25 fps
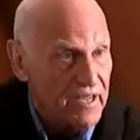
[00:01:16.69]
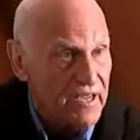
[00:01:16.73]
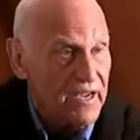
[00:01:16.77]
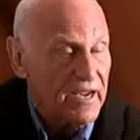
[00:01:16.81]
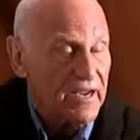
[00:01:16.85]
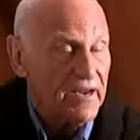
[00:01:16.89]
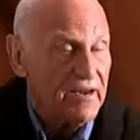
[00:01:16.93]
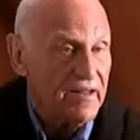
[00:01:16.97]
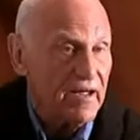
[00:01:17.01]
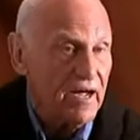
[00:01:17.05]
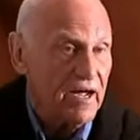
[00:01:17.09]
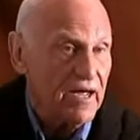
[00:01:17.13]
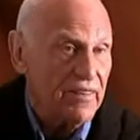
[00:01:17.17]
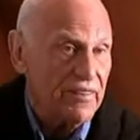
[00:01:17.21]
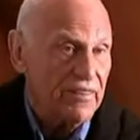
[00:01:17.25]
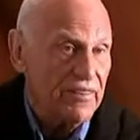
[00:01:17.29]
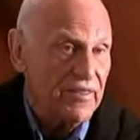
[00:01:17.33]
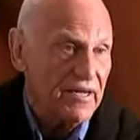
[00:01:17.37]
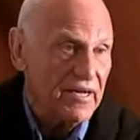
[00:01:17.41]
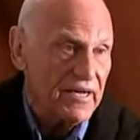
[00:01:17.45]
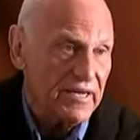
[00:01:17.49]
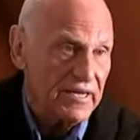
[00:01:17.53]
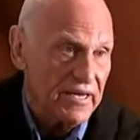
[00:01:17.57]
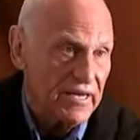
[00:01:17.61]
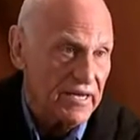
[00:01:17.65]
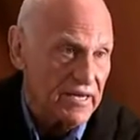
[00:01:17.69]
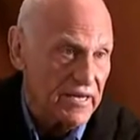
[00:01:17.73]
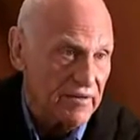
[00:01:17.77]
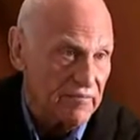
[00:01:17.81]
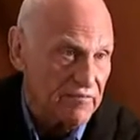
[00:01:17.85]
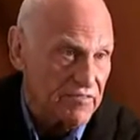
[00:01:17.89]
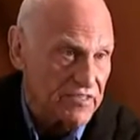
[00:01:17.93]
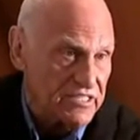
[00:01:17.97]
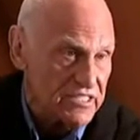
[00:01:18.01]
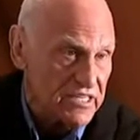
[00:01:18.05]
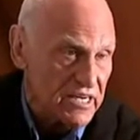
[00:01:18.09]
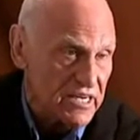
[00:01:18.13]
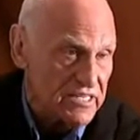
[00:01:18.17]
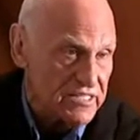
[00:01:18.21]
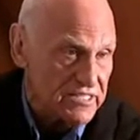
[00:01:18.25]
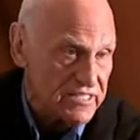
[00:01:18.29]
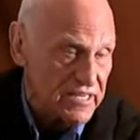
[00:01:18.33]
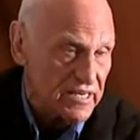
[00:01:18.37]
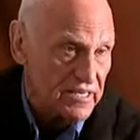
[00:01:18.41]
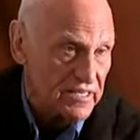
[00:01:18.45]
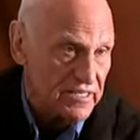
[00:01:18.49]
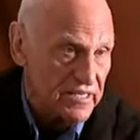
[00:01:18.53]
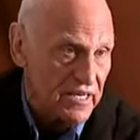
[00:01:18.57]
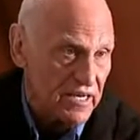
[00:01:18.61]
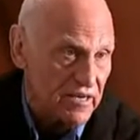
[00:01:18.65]
And I think I can't emphasize
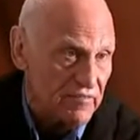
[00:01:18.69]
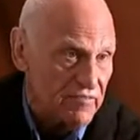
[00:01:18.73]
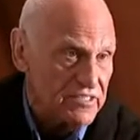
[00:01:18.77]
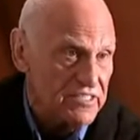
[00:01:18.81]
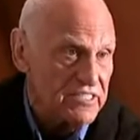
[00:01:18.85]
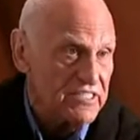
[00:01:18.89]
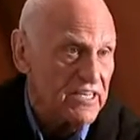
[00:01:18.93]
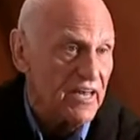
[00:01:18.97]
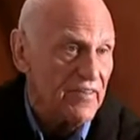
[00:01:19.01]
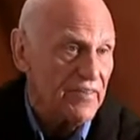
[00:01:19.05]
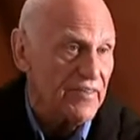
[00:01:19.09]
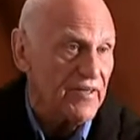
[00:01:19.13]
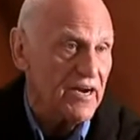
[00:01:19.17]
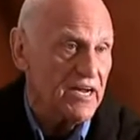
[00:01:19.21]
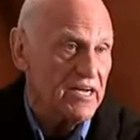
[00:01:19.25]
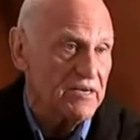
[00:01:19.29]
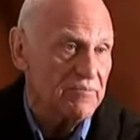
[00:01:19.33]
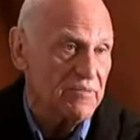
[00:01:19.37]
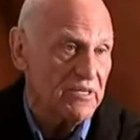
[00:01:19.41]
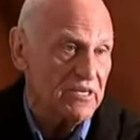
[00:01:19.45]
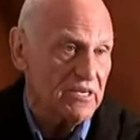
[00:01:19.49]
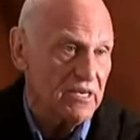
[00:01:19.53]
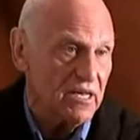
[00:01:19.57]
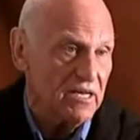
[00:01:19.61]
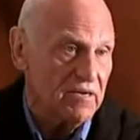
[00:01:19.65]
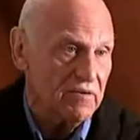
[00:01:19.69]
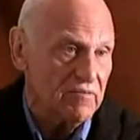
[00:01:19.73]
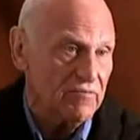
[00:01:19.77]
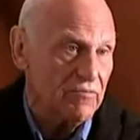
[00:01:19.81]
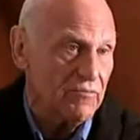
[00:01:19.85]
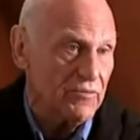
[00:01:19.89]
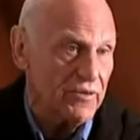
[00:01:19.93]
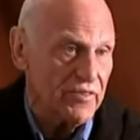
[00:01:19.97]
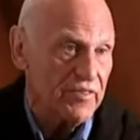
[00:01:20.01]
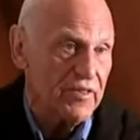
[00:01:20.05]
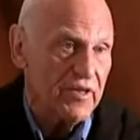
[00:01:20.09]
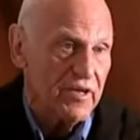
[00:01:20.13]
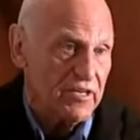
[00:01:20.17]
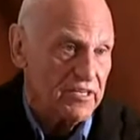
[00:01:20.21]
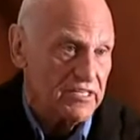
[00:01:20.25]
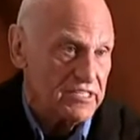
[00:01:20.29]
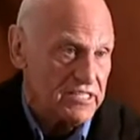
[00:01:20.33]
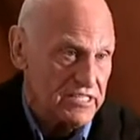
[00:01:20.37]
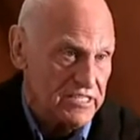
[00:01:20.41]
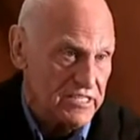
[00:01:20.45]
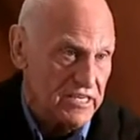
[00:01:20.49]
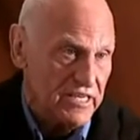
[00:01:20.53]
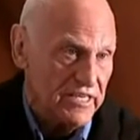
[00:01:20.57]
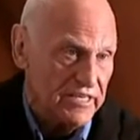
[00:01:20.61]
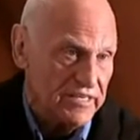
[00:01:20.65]
that enough. It's not that I'm in love with
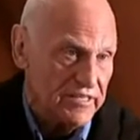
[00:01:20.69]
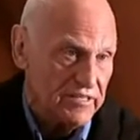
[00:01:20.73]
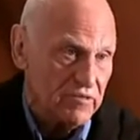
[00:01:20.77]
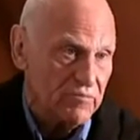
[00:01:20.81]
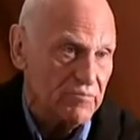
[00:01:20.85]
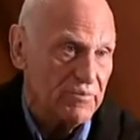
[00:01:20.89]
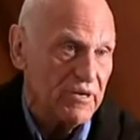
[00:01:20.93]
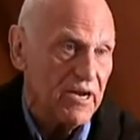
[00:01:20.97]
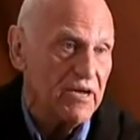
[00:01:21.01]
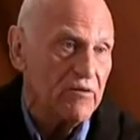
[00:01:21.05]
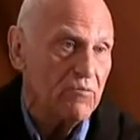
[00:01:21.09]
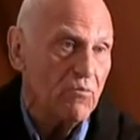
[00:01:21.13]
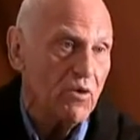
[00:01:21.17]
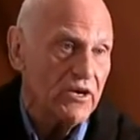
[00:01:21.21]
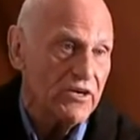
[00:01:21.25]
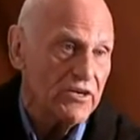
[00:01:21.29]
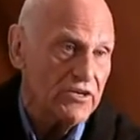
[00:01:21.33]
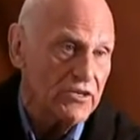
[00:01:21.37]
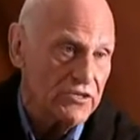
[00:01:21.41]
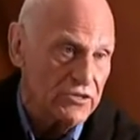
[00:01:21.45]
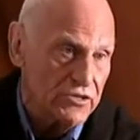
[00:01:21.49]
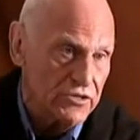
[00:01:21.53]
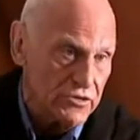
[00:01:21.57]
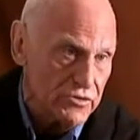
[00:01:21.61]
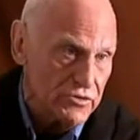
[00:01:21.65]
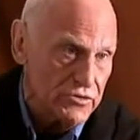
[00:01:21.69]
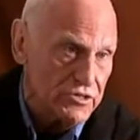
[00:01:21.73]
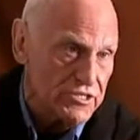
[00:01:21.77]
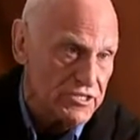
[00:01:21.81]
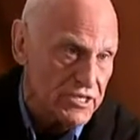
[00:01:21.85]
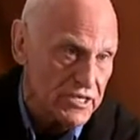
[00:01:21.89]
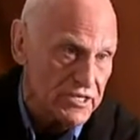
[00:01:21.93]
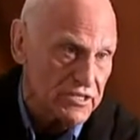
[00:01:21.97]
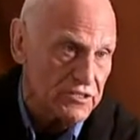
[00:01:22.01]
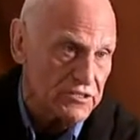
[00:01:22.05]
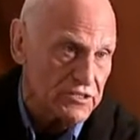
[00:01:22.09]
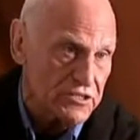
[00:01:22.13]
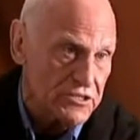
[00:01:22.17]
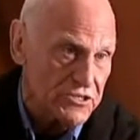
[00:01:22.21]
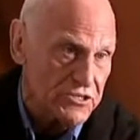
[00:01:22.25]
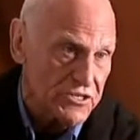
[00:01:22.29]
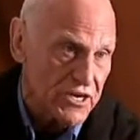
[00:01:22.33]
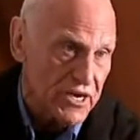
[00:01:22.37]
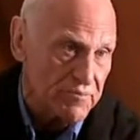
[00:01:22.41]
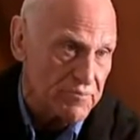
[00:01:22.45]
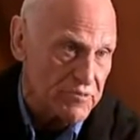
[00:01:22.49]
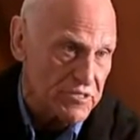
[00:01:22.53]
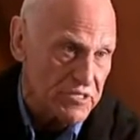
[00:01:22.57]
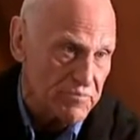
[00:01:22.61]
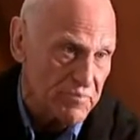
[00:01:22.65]
steel, but I want to use steel to
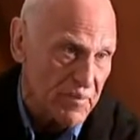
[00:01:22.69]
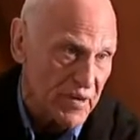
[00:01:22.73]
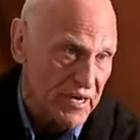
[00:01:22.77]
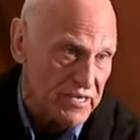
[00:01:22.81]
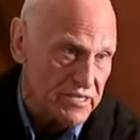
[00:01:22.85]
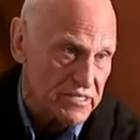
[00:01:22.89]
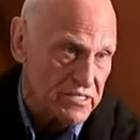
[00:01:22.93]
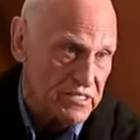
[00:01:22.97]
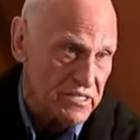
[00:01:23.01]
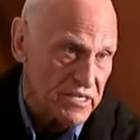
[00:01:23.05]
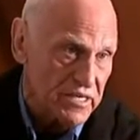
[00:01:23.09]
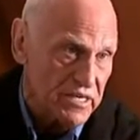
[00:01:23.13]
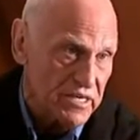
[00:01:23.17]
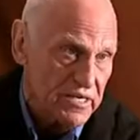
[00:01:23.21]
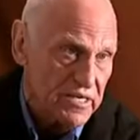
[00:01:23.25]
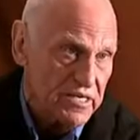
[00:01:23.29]
shape space.